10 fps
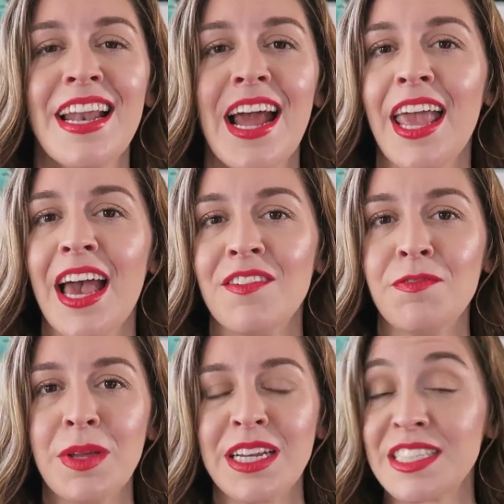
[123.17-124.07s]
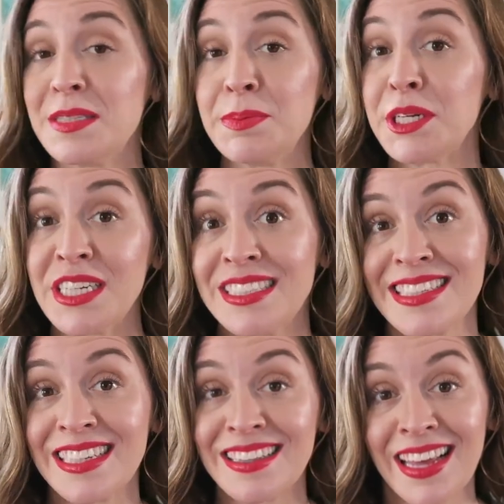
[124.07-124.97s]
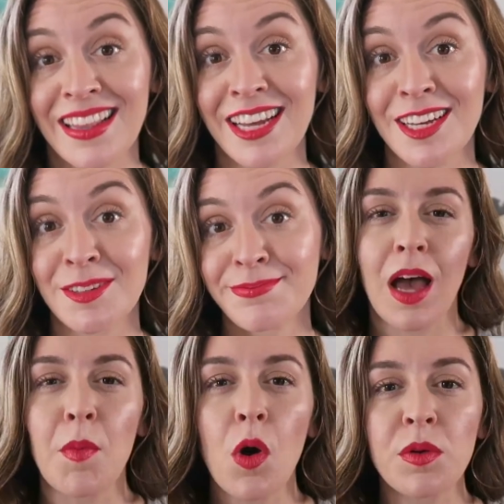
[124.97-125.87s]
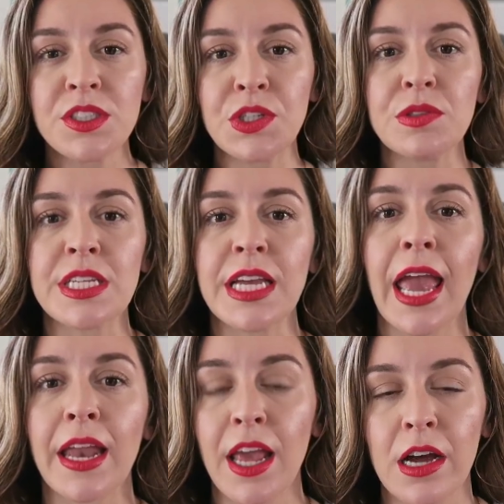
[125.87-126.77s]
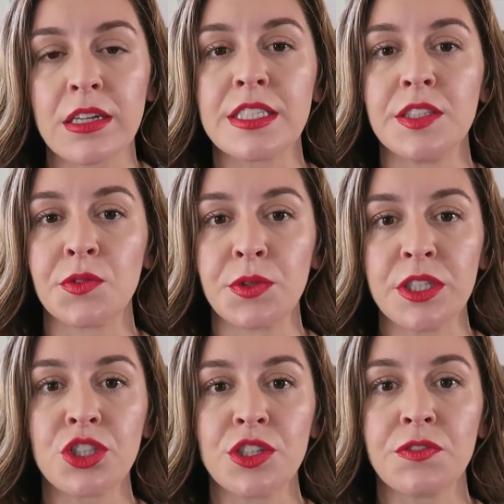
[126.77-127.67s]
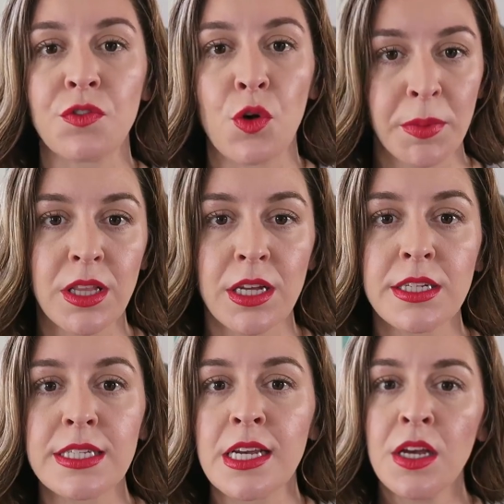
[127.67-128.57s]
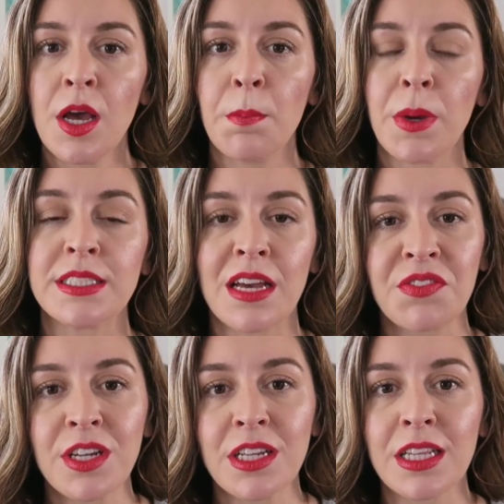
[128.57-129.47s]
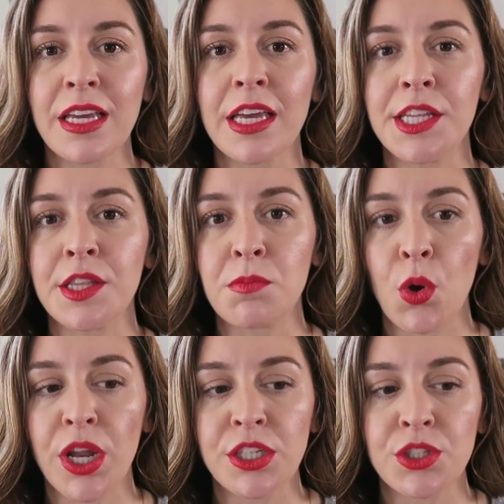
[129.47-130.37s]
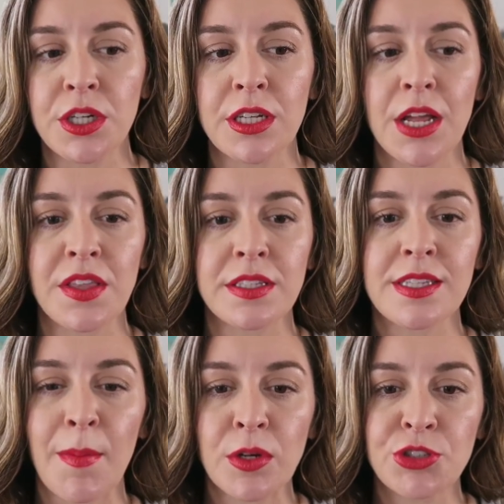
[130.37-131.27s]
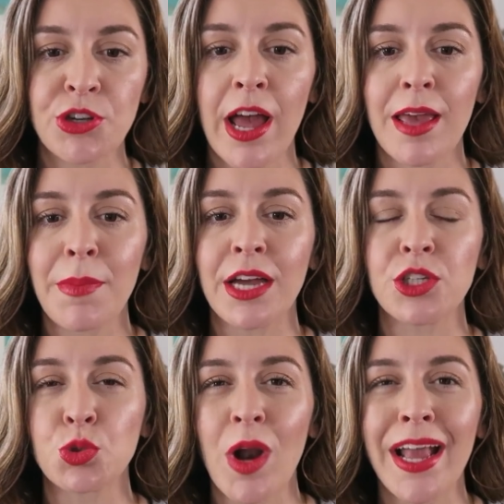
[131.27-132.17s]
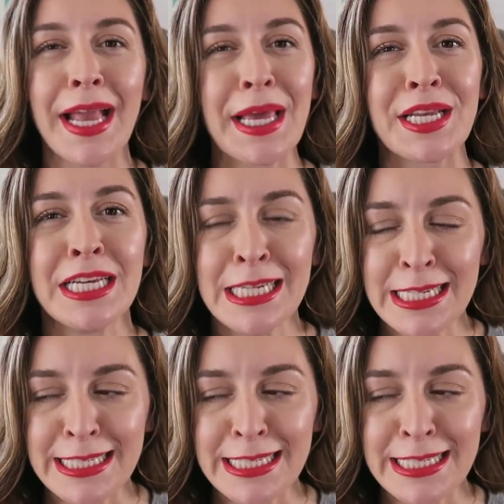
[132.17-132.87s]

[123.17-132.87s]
that I have been experiencing lately. I'm always using antioxidant rich formulas, but definitely in the morning during the summer time, I try and